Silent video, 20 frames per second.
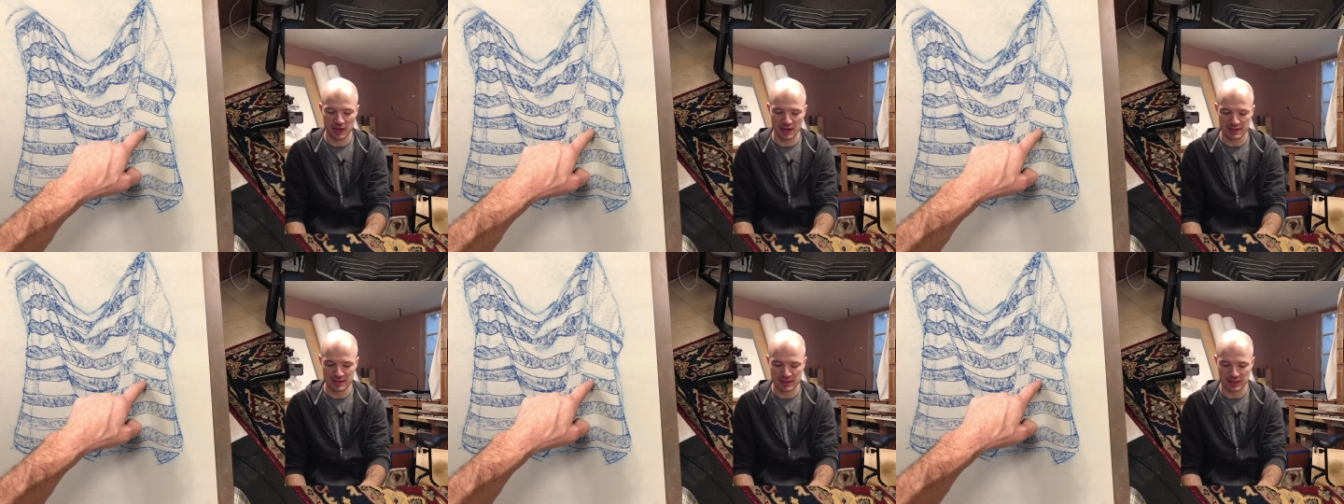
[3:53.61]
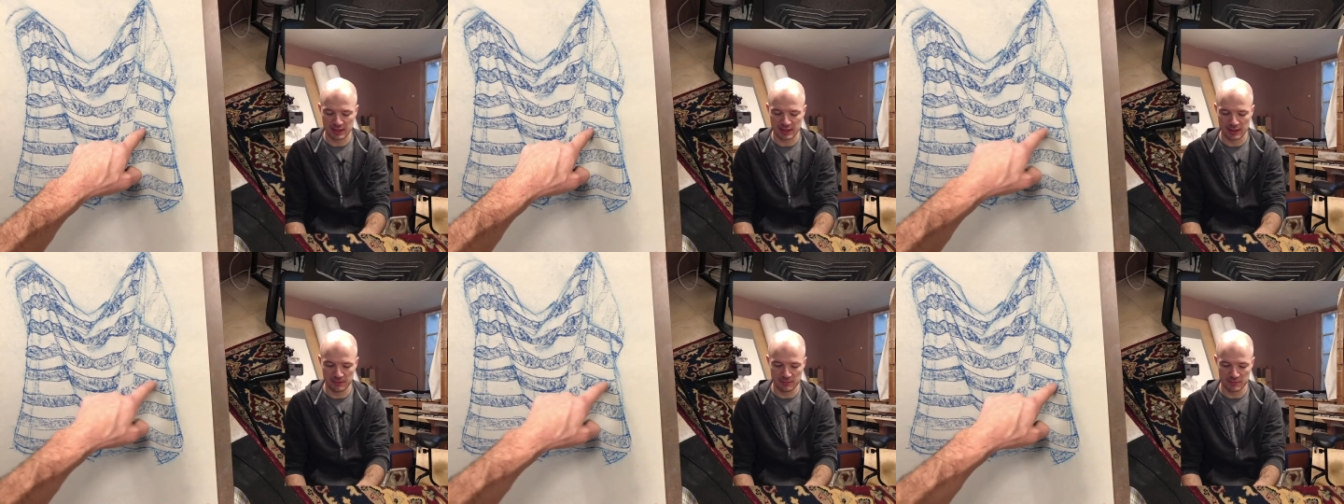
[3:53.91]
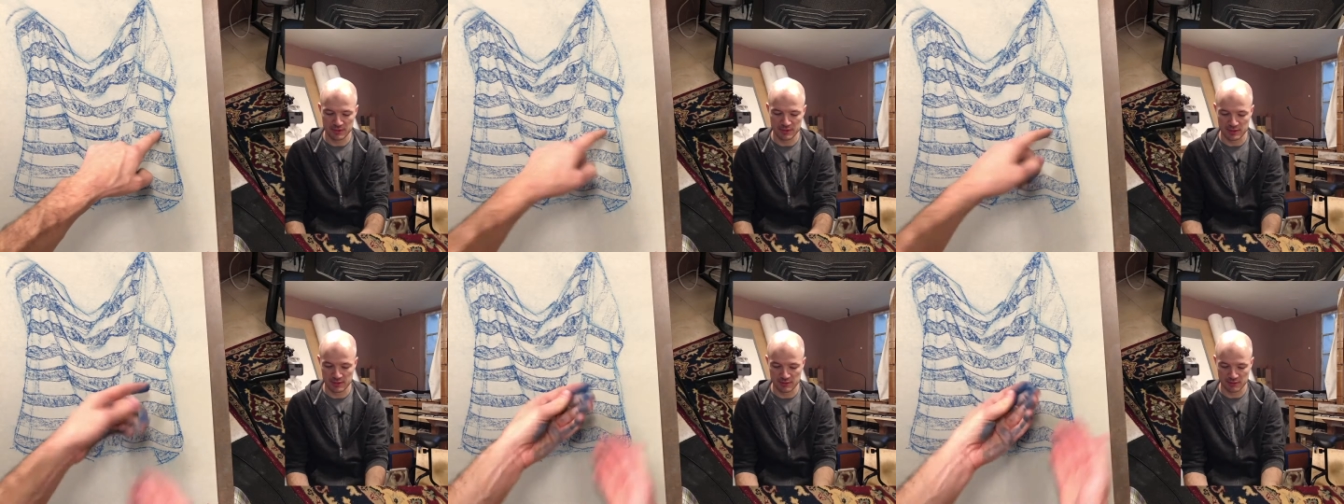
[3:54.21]
as it
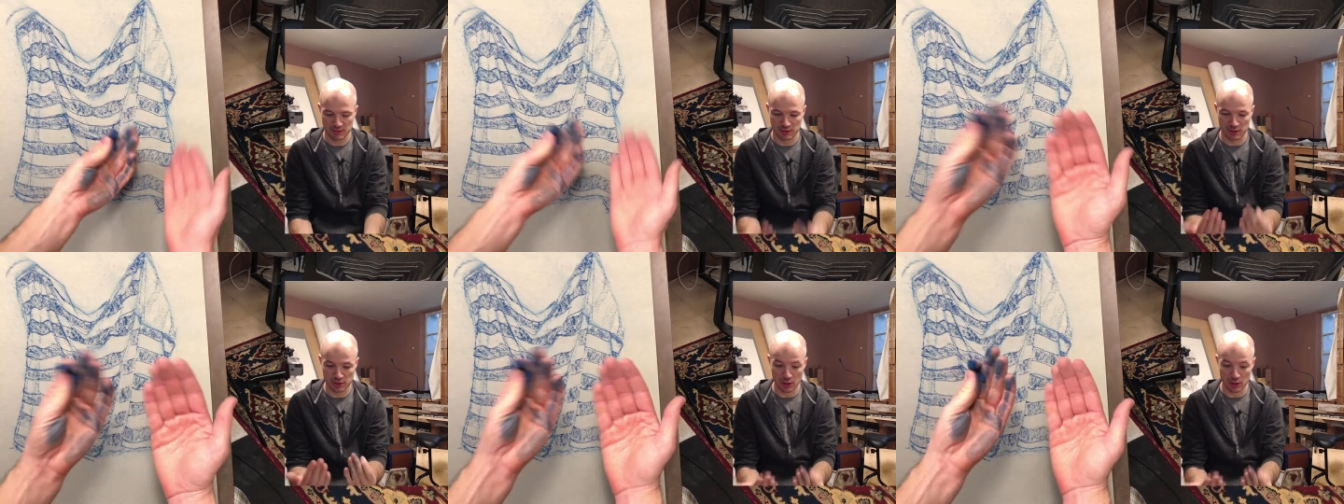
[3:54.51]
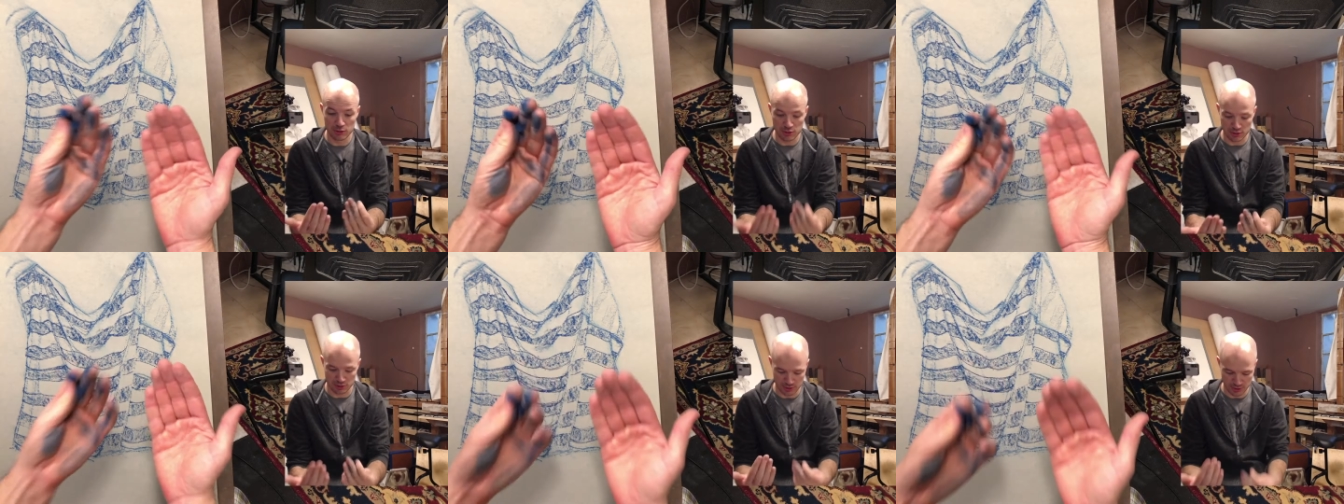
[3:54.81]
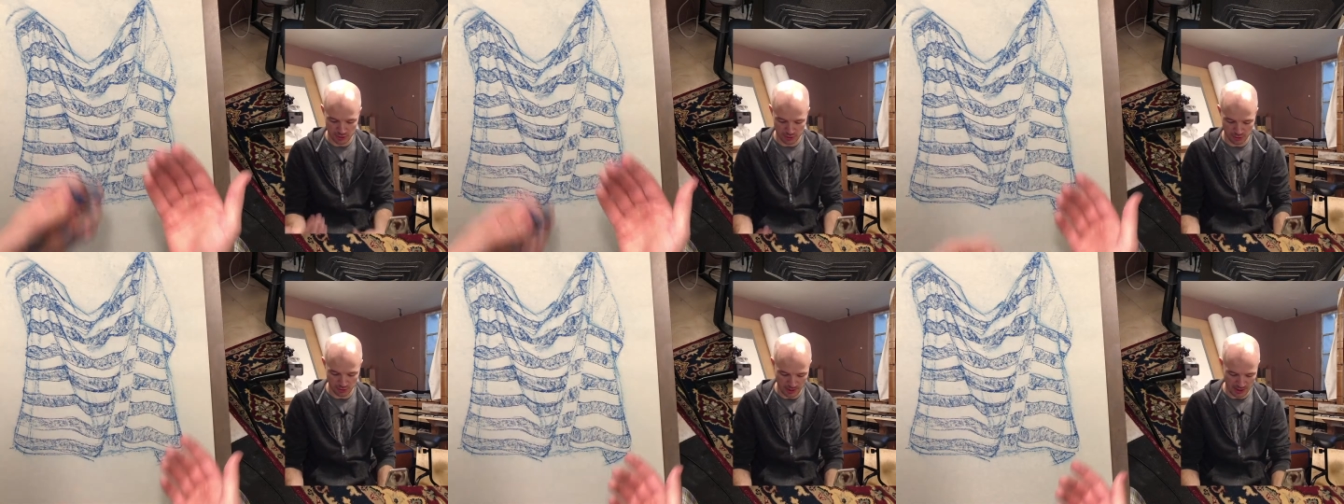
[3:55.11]
comes closer
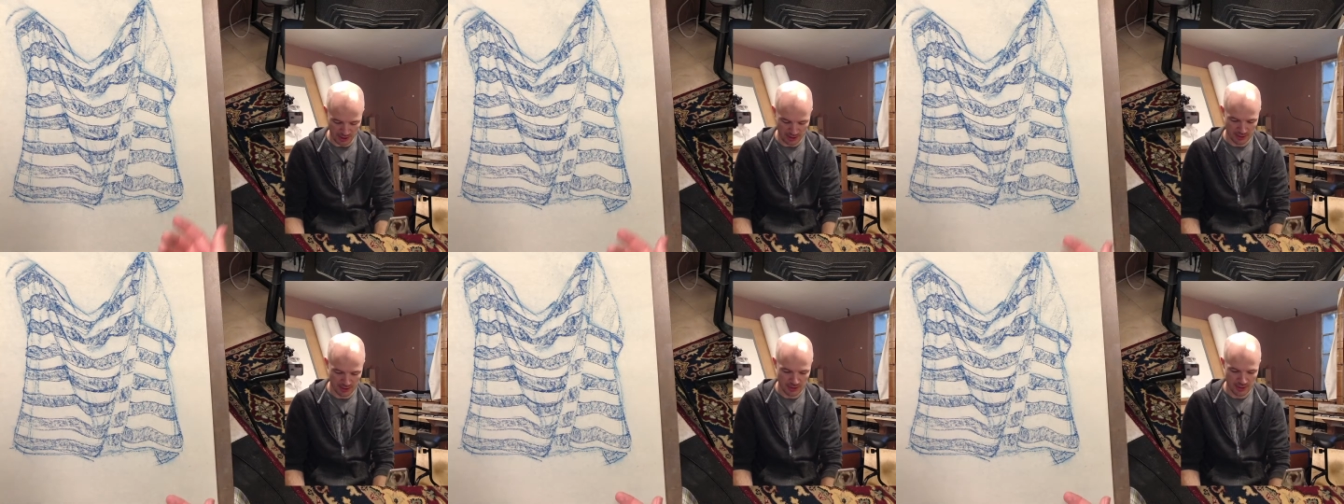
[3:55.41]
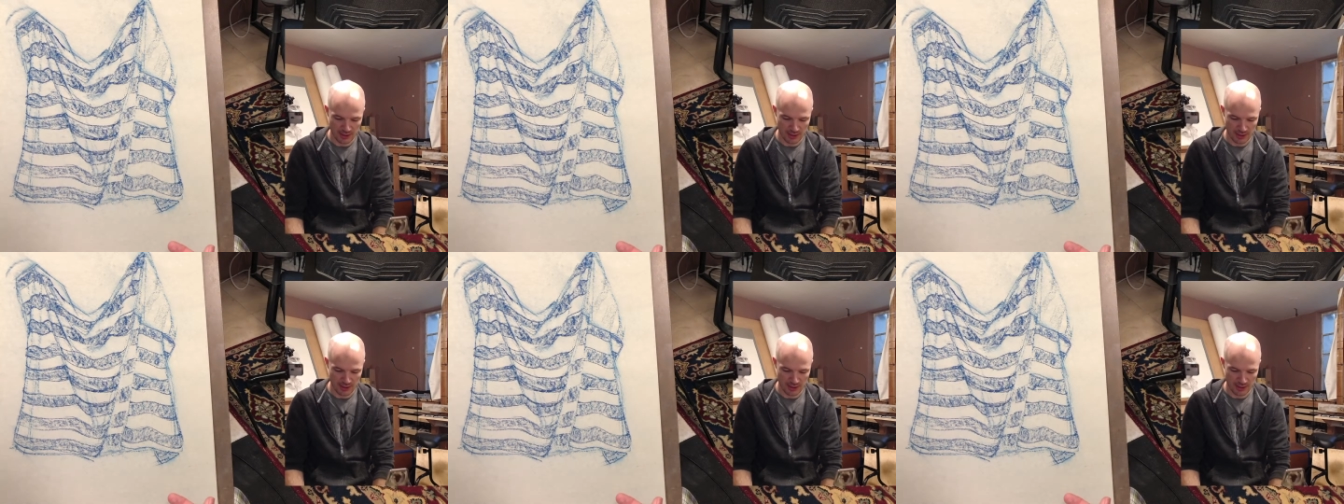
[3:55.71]
to me.